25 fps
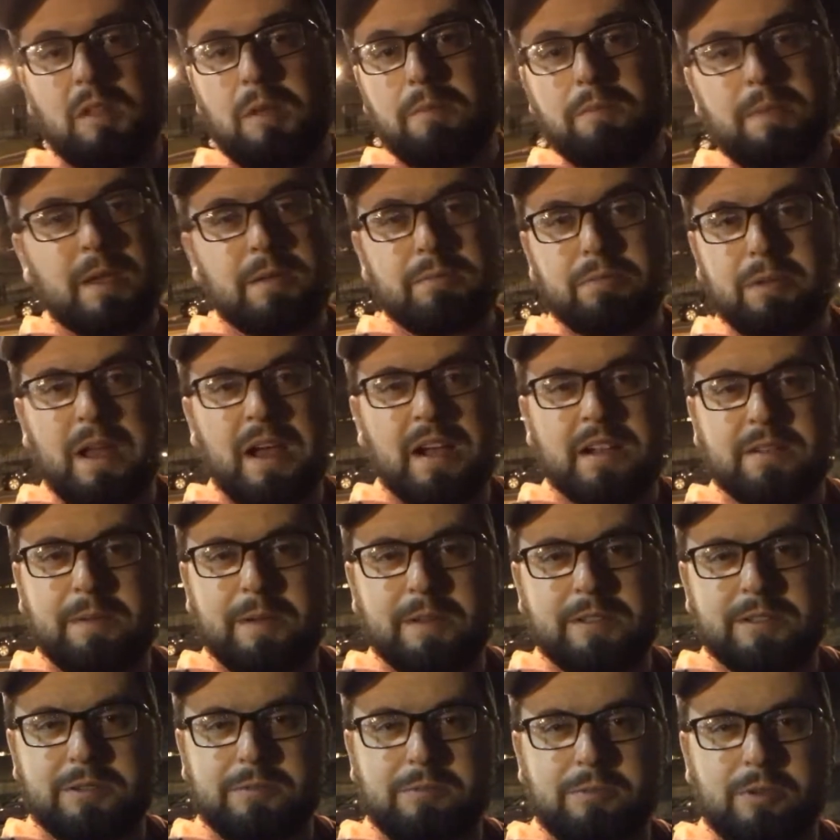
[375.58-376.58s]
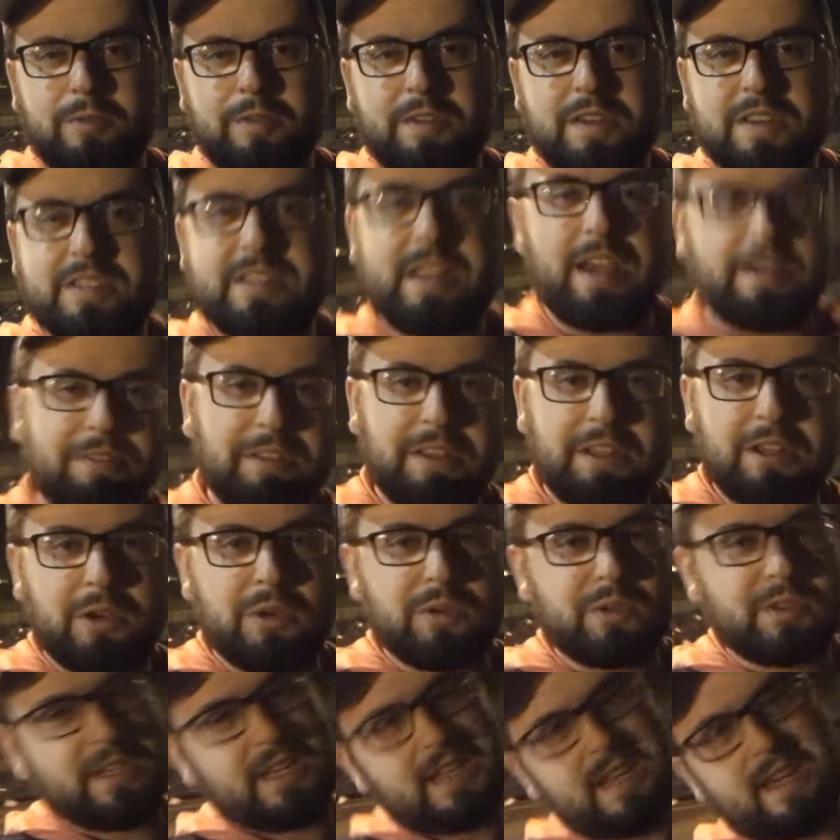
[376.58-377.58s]
big blockbuster movies, definitely
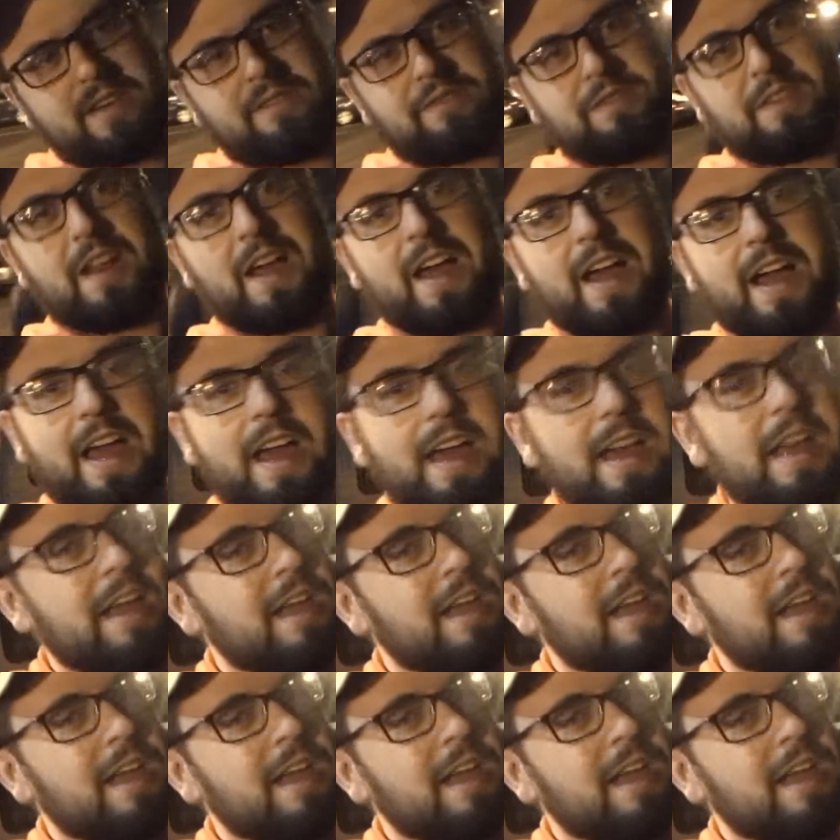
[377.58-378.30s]
go see it. If not,